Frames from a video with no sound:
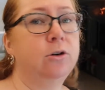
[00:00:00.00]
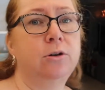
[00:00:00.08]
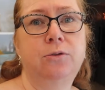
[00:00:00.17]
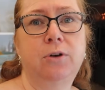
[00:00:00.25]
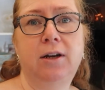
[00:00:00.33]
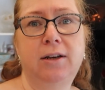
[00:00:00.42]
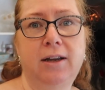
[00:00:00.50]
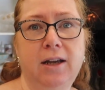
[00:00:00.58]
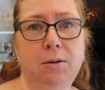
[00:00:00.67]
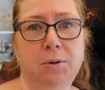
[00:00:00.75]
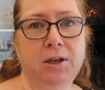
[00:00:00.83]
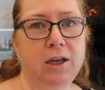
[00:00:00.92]
good right
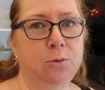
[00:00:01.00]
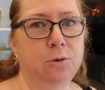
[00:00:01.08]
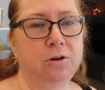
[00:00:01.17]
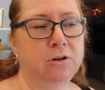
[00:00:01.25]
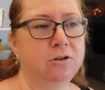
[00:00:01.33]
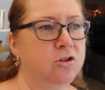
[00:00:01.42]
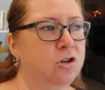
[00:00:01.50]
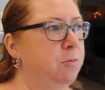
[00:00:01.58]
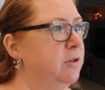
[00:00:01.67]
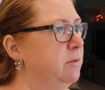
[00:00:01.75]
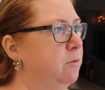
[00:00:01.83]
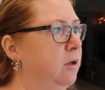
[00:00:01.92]
now, but he would not stop
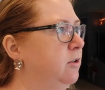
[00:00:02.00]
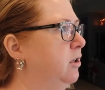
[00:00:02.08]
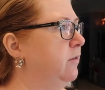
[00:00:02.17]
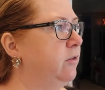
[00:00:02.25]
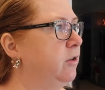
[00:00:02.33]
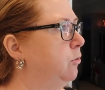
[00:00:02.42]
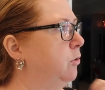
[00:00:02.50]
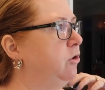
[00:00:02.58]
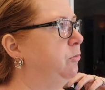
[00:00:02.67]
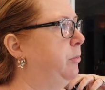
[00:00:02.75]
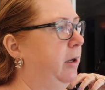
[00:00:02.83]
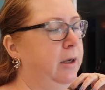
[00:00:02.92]
this morning. I don't even know what he
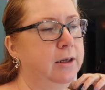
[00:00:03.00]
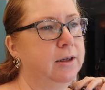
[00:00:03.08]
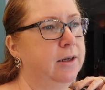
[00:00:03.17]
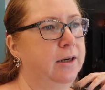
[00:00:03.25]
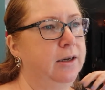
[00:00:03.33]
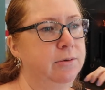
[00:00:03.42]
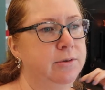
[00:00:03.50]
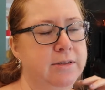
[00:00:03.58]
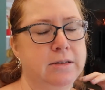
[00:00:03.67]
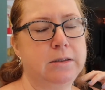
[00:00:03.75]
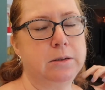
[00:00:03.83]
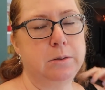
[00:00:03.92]
was barking at. He
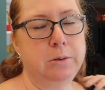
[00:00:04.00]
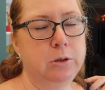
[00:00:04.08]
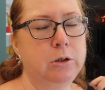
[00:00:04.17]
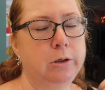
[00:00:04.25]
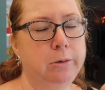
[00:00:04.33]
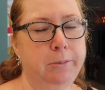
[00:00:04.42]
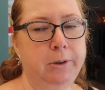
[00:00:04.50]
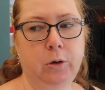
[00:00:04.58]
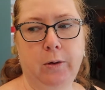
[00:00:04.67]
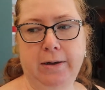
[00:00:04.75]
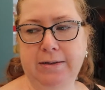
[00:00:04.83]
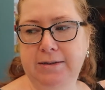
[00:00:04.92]
was a bit
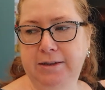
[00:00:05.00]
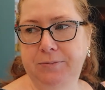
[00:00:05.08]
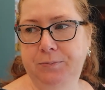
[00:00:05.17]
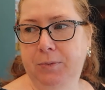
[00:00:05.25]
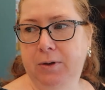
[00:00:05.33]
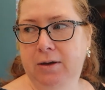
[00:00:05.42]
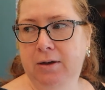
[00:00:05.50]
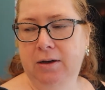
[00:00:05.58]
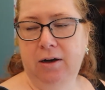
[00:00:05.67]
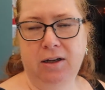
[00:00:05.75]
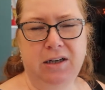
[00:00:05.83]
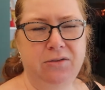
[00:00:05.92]
crazy.
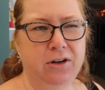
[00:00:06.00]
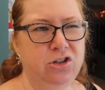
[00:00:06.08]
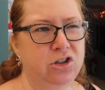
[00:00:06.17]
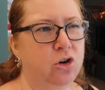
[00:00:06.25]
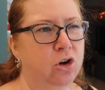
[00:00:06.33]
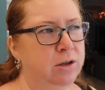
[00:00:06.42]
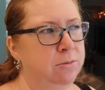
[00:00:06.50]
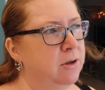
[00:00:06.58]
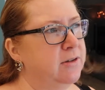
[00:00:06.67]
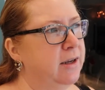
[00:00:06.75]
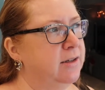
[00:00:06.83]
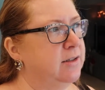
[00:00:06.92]
I never actually got him
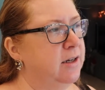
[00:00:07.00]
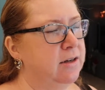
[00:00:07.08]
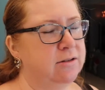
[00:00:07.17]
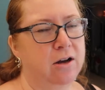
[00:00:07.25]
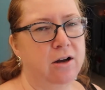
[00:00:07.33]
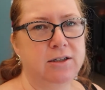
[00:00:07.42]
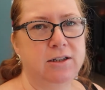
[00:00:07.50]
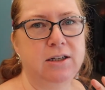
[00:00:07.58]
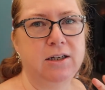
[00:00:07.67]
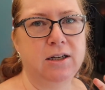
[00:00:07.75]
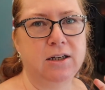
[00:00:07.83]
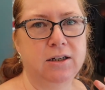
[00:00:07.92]
those
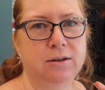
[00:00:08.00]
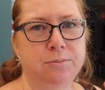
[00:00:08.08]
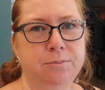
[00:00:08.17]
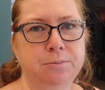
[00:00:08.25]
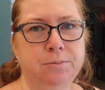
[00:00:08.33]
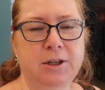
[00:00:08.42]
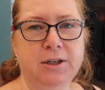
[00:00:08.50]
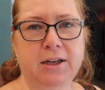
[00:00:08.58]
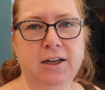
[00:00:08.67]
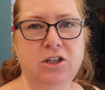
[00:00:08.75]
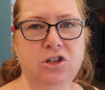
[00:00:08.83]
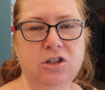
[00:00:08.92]
anti-anxiety
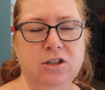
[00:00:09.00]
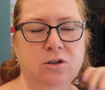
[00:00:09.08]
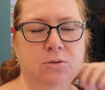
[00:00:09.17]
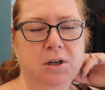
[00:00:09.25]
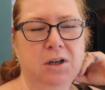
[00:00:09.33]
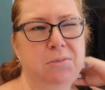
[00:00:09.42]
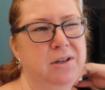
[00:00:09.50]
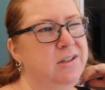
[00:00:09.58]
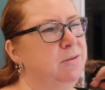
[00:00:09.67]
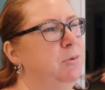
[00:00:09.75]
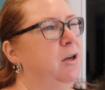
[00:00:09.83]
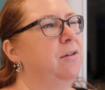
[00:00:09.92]
medications that are
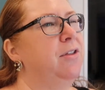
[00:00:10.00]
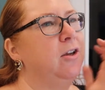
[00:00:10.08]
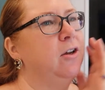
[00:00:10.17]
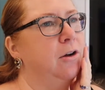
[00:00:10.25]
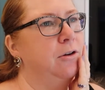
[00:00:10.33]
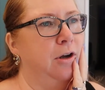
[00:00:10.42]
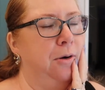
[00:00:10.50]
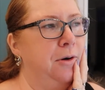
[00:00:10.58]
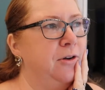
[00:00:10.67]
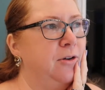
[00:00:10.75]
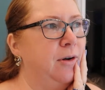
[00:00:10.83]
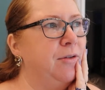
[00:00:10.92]
recommended, but I think I'm
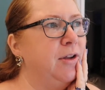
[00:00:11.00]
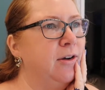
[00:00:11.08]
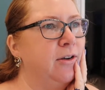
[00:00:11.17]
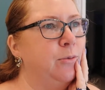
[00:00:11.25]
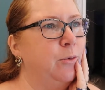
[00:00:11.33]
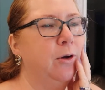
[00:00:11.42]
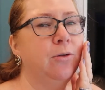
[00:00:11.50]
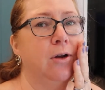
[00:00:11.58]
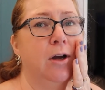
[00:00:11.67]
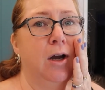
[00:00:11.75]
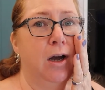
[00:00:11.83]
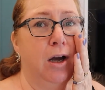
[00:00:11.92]
going to. I think it's worth
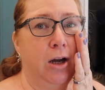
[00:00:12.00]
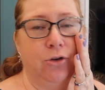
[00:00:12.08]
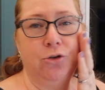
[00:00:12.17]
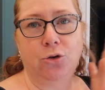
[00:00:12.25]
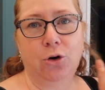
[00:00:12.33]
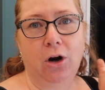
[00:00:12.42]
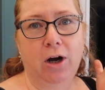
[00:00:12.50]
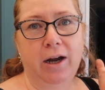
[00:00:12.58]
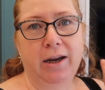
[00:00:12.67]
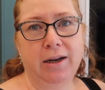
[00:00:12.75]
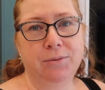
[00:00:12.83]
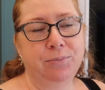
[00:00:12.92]
a
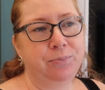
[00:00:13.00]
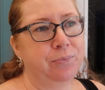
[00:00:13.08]
try.